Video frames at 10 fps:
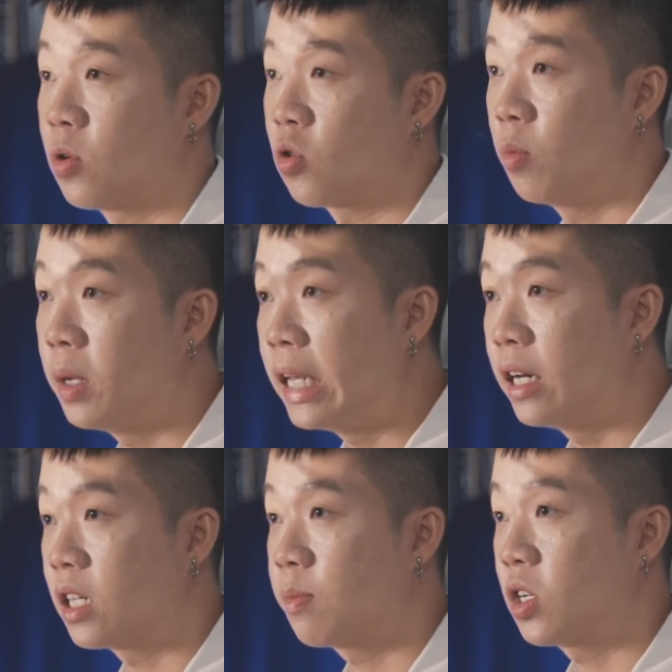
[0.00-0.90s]
on social
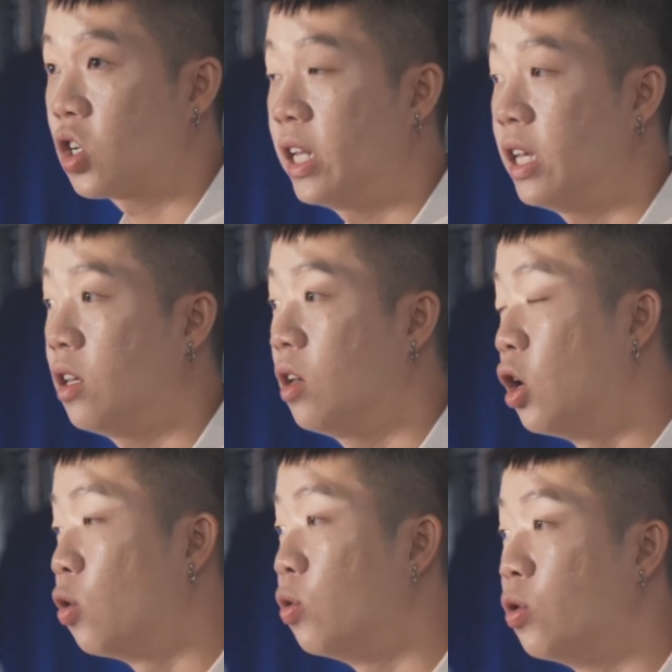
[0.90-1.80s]
media,
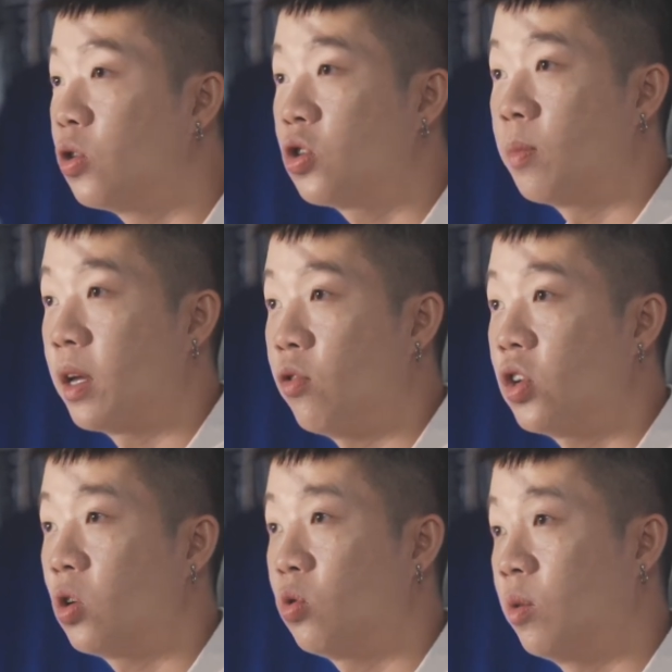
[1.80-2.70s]
especially who knows, you
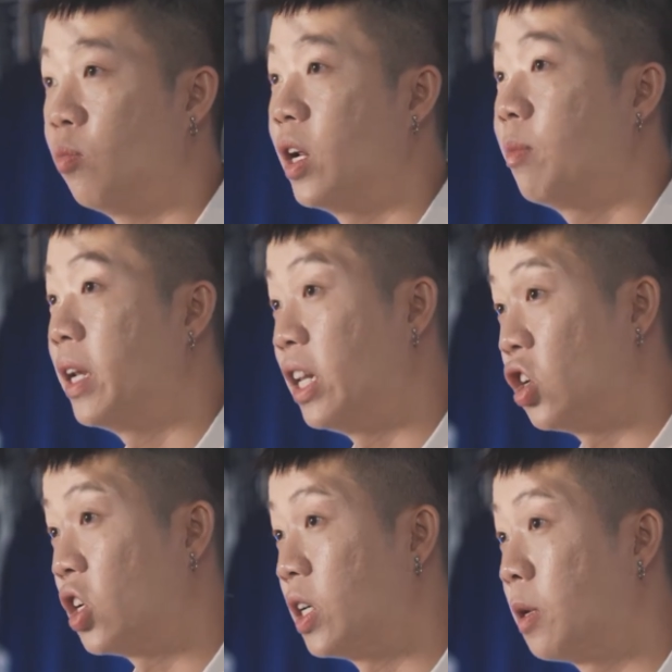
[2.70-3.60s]
might reach out to a brand
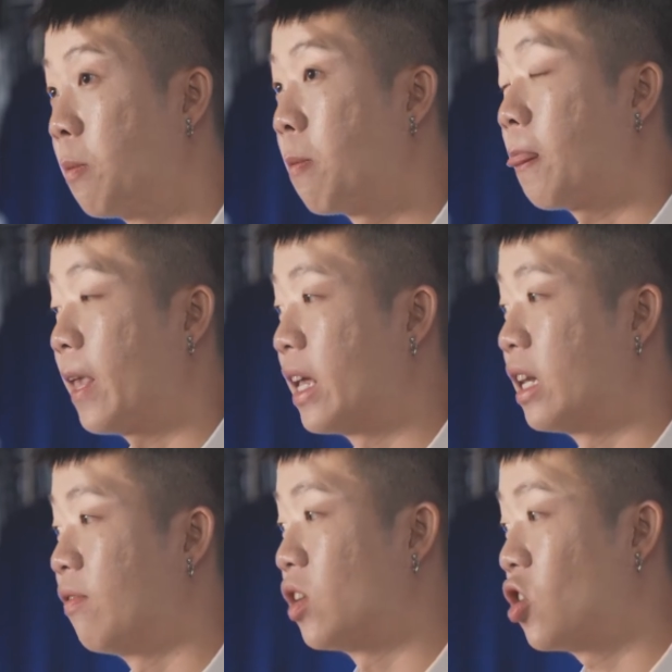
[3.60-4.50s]
manager
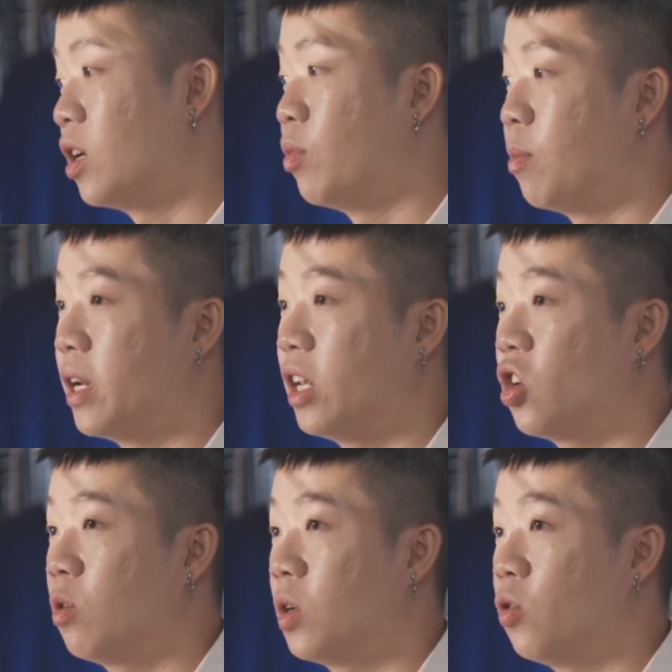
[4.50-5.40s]
and eventually a brand
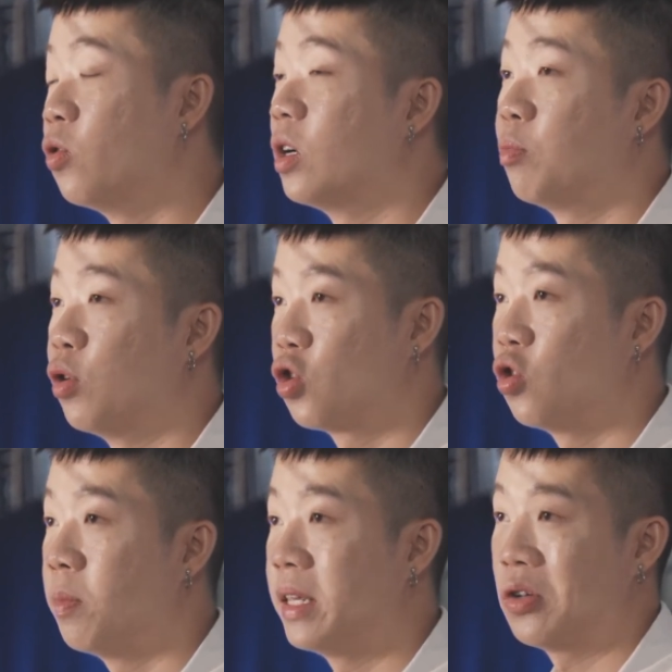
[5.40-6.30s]
manager will
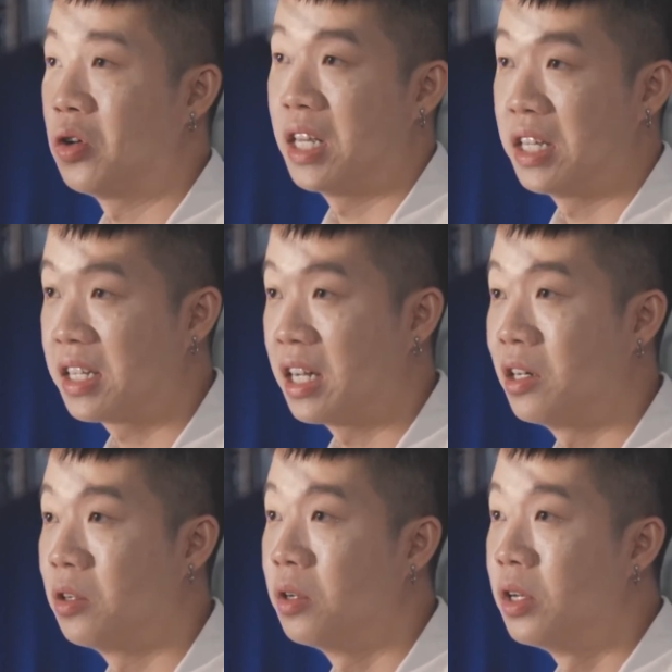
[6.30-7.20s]
approach you based on that
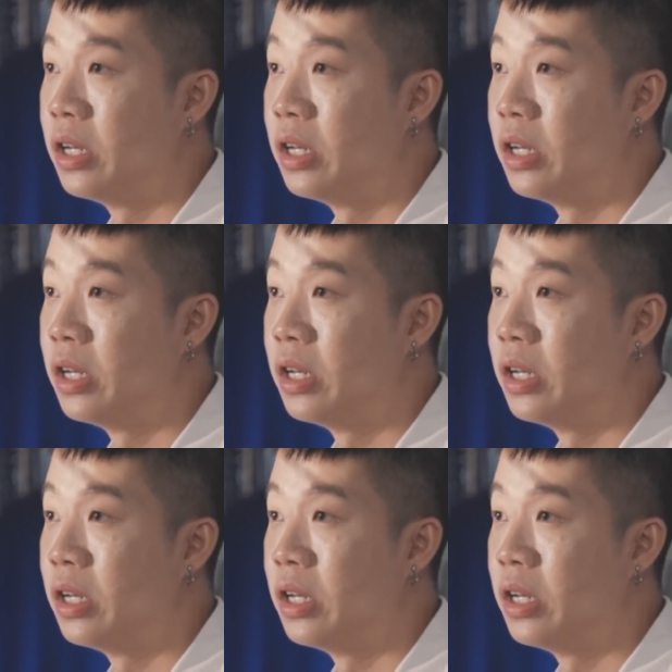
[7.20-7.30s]
style.